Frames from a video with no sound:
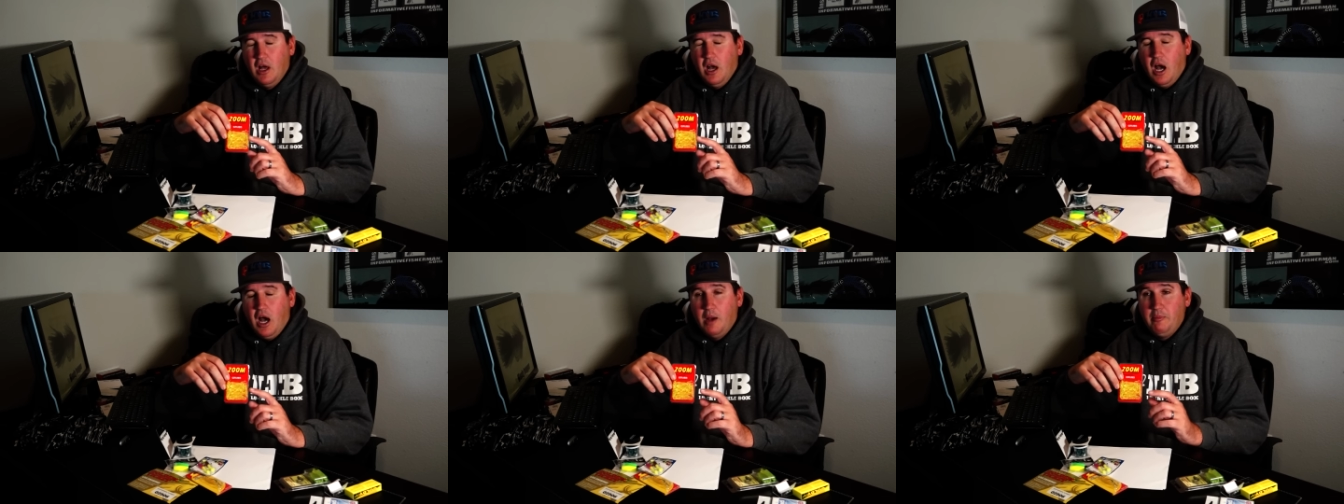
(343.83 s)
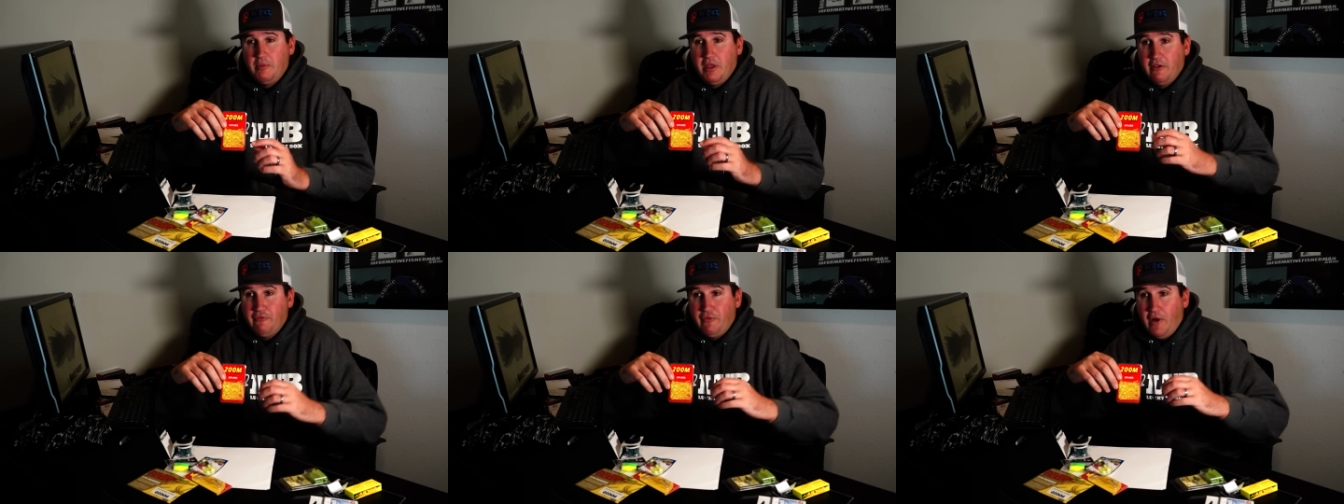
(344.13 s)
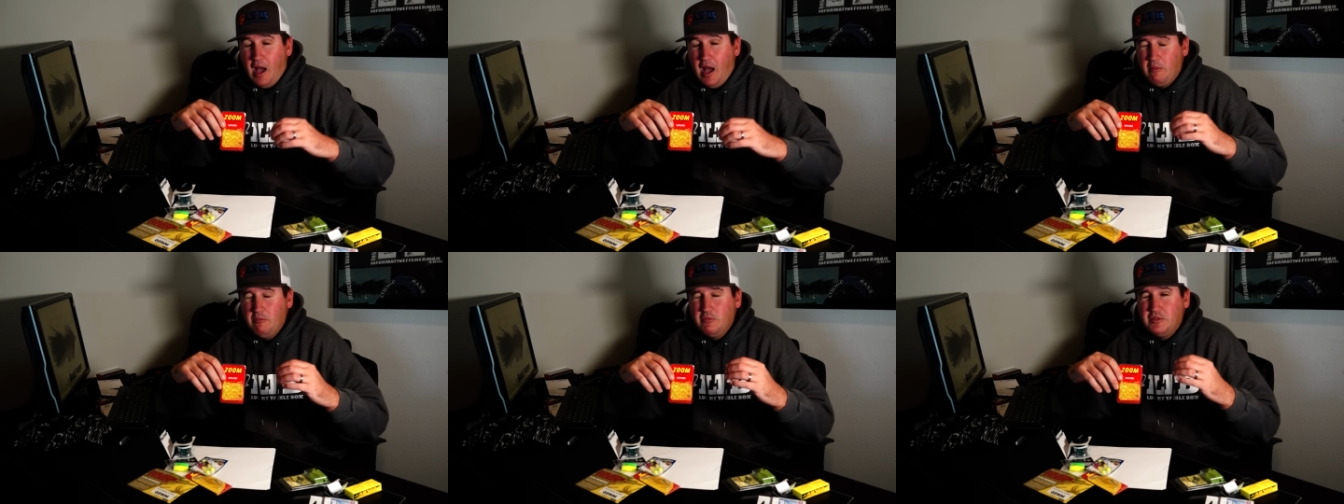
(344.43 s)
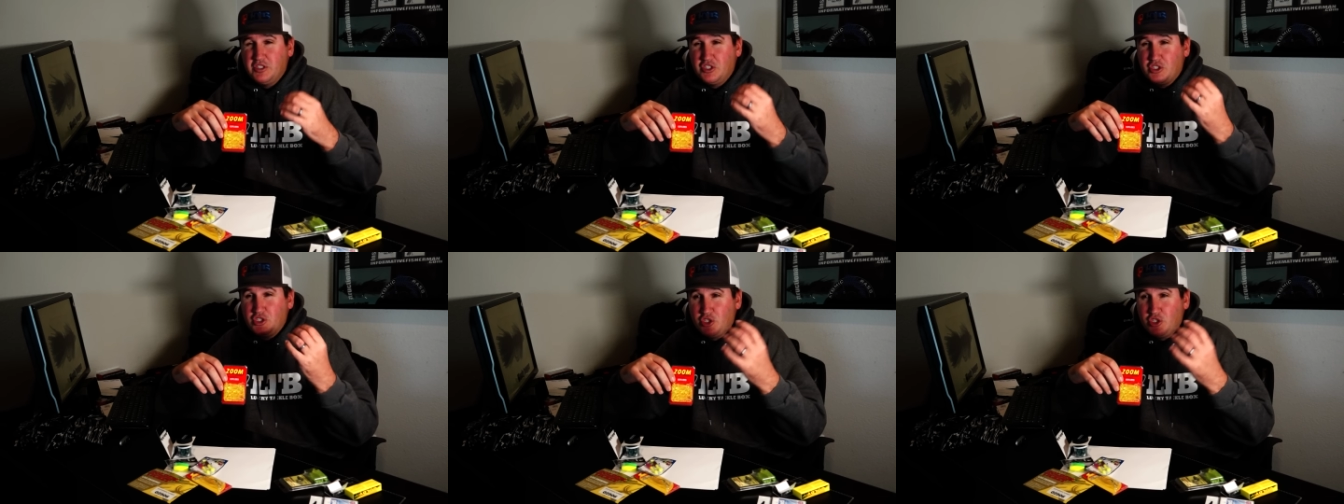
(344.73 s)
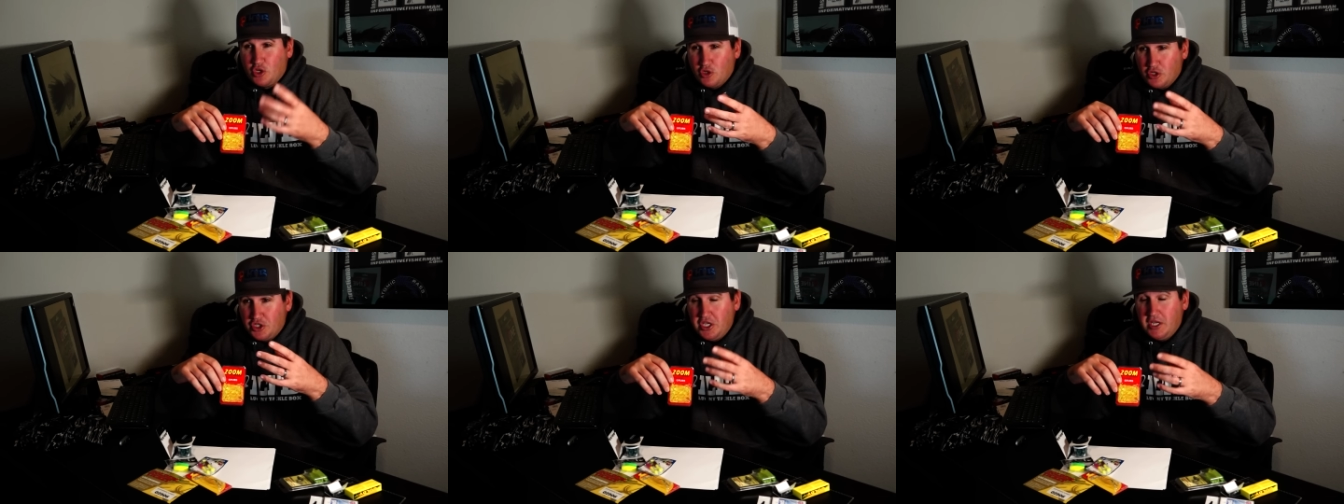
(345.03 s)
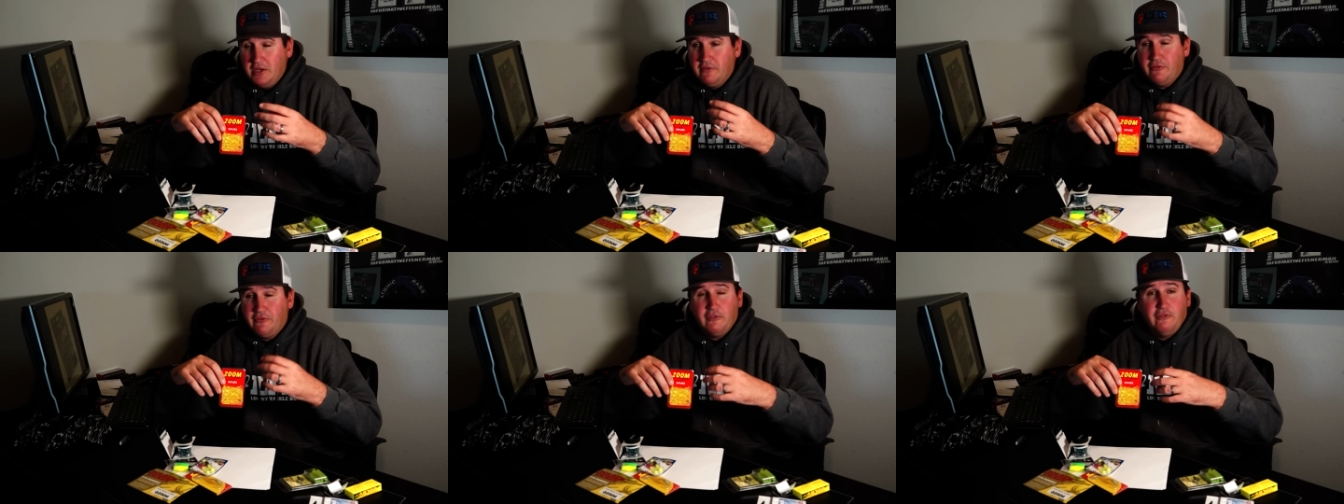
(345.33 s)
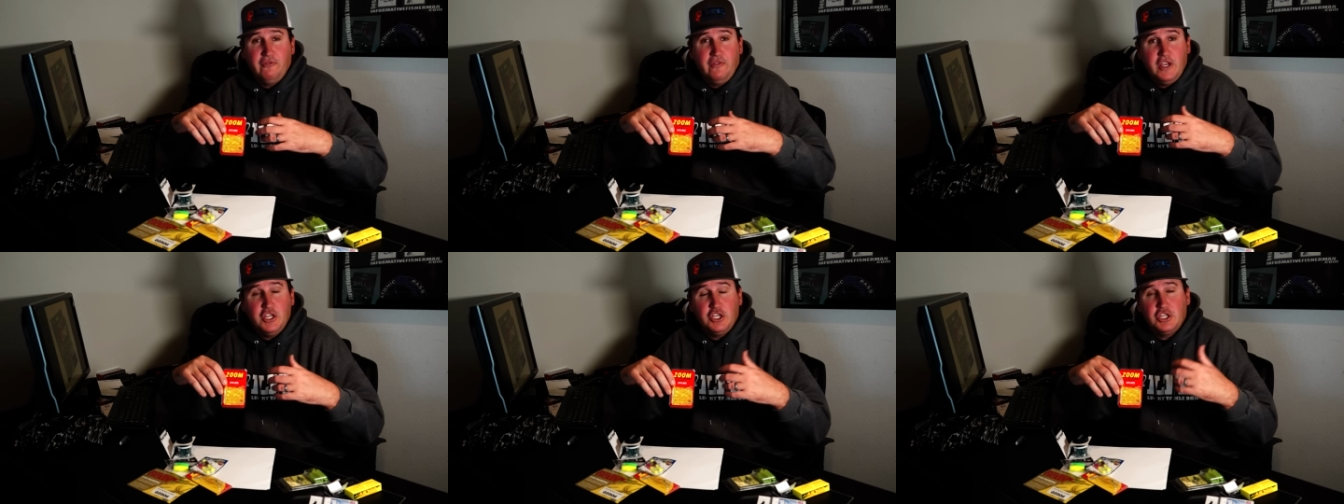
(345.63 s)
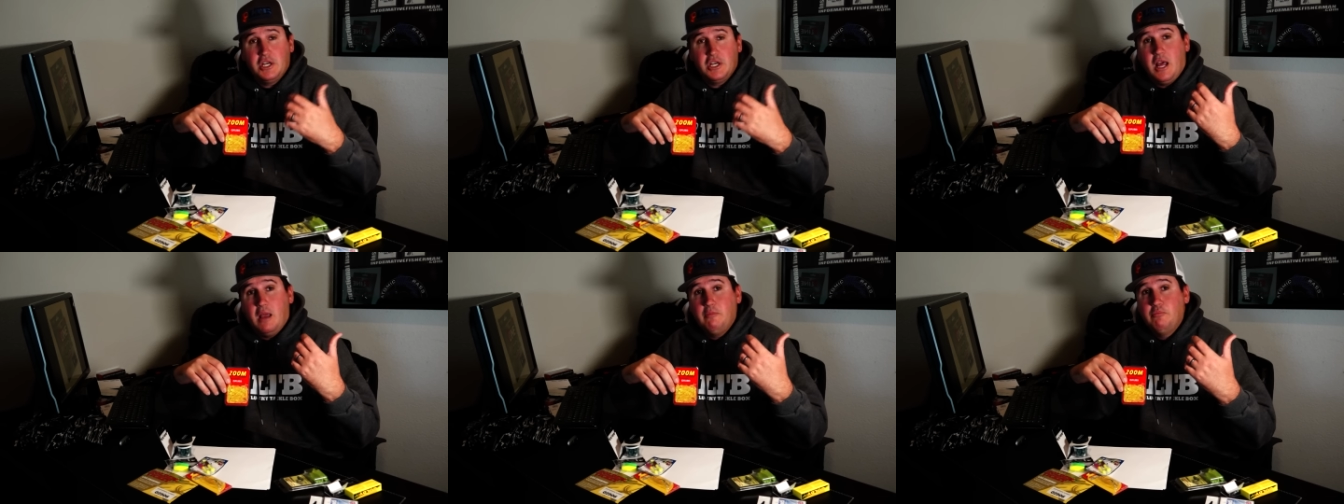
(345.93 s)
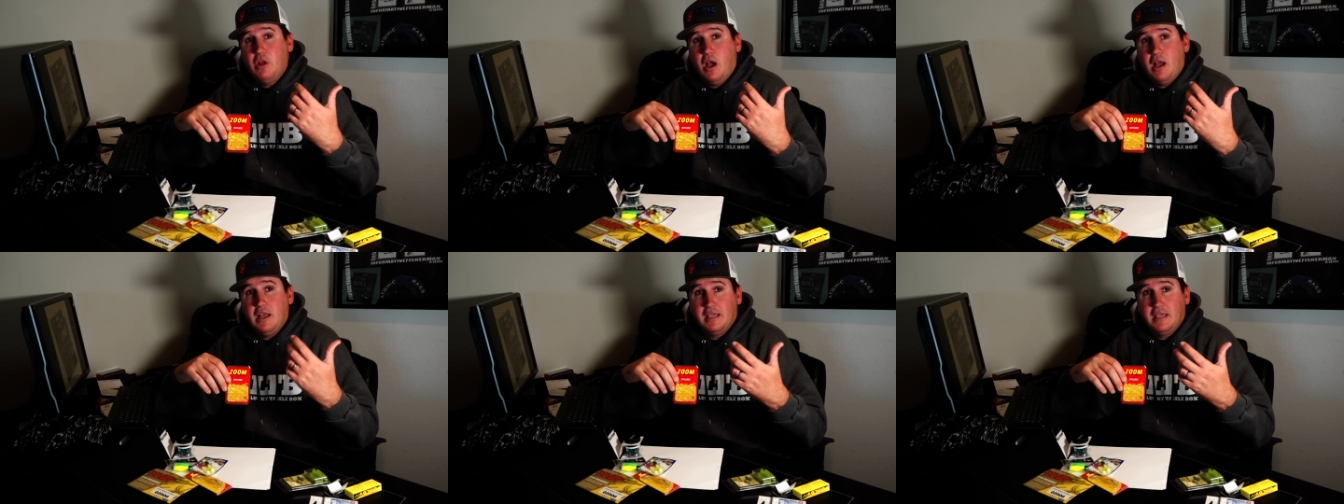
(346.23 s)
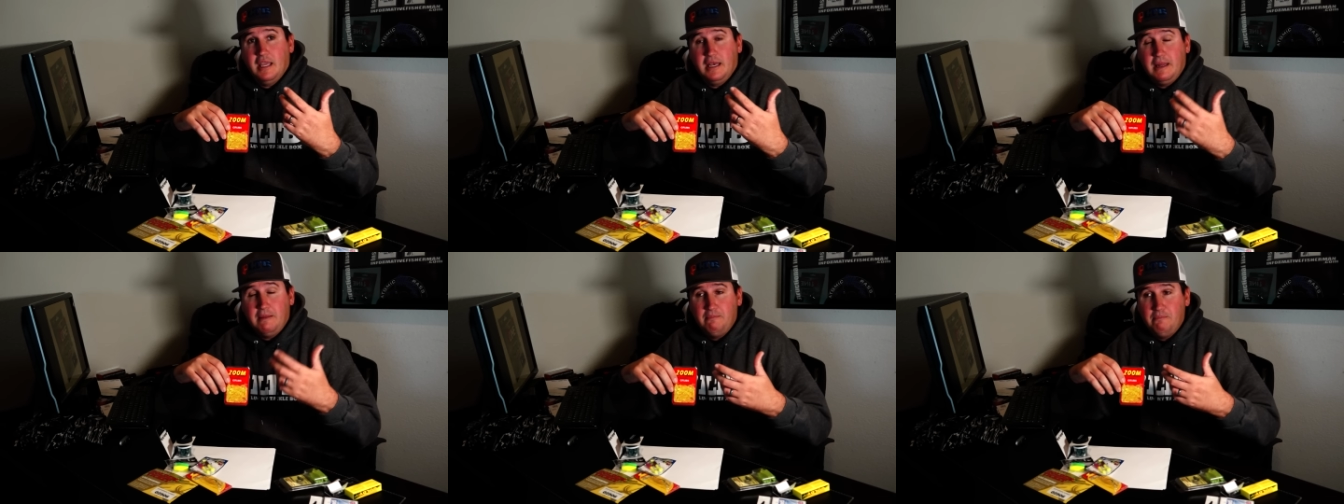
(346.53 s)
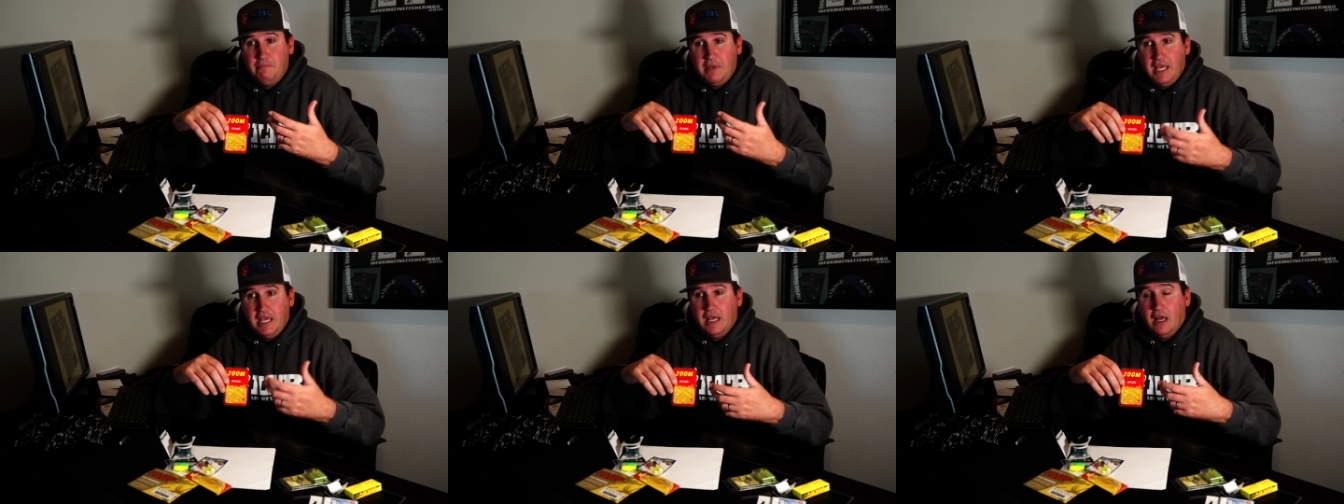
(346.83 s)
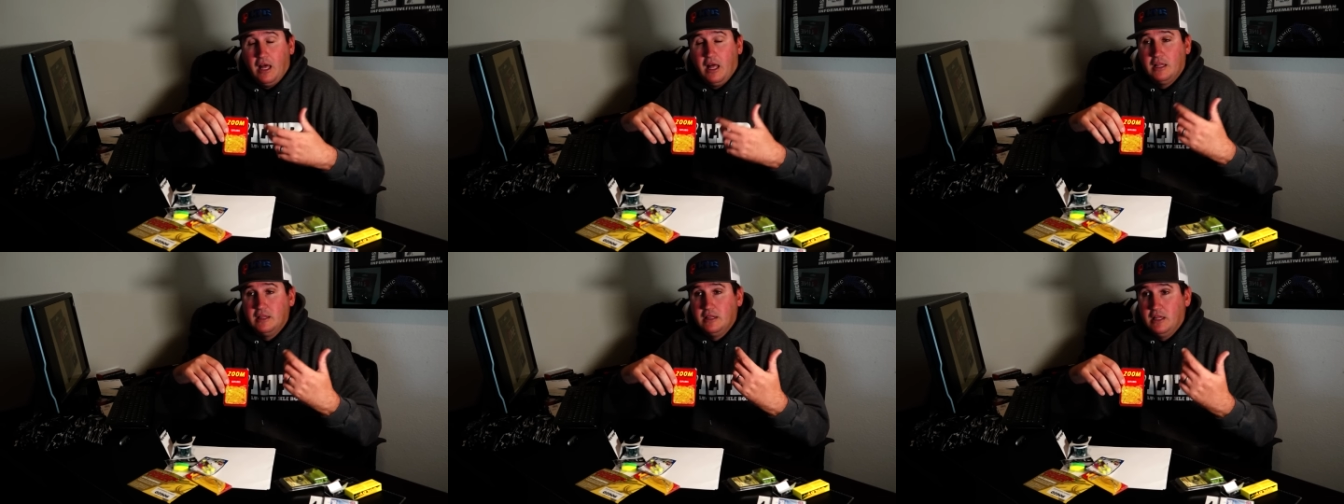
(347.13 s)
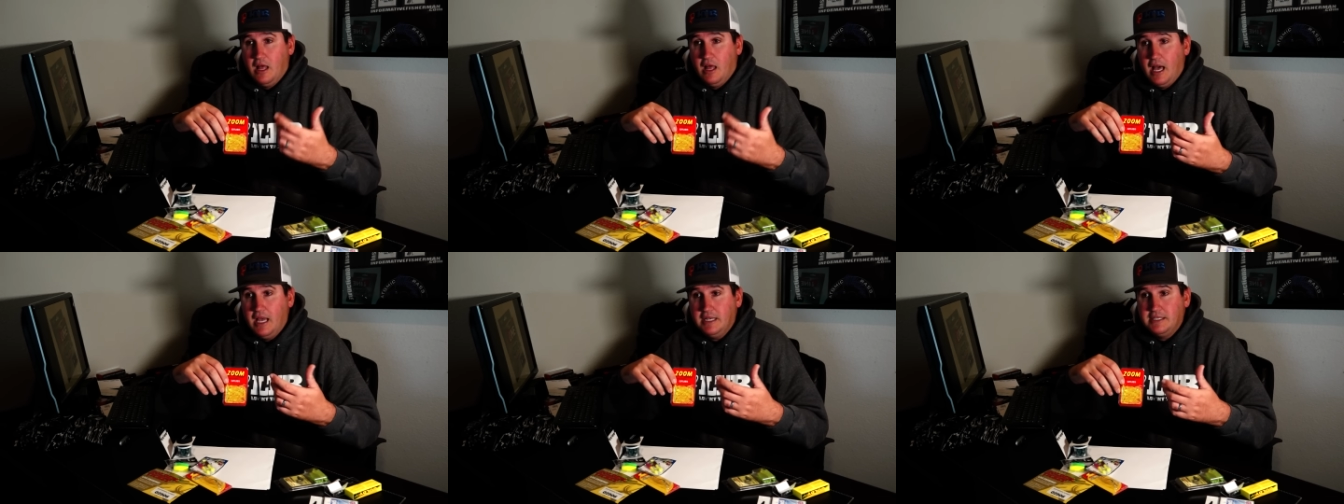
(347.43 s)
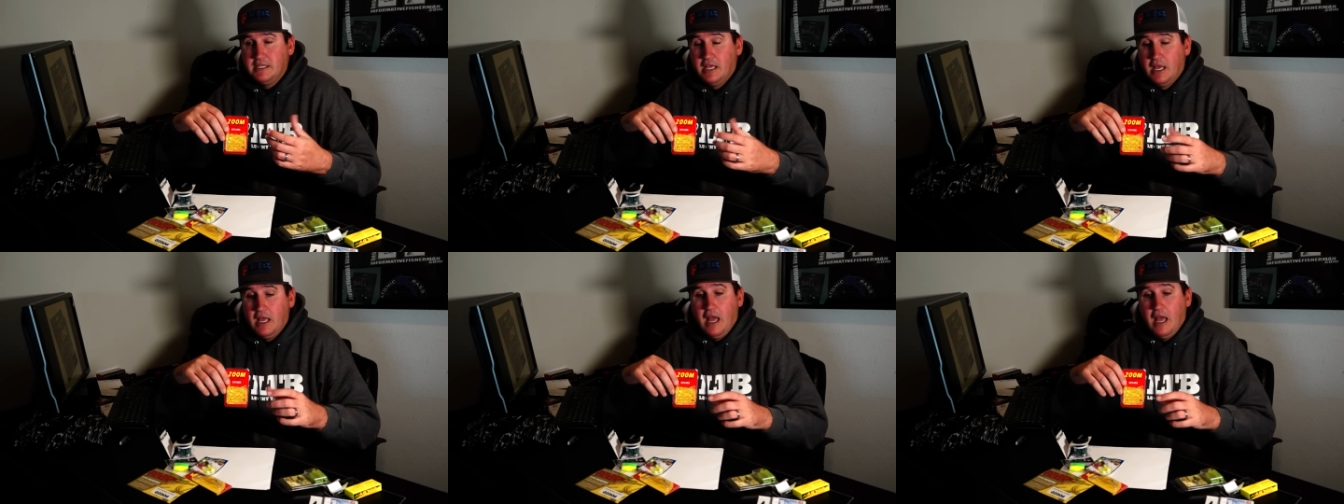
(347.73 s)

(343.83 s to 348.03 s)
Um, if I'm searching for fish and I'm not getting bit a lot,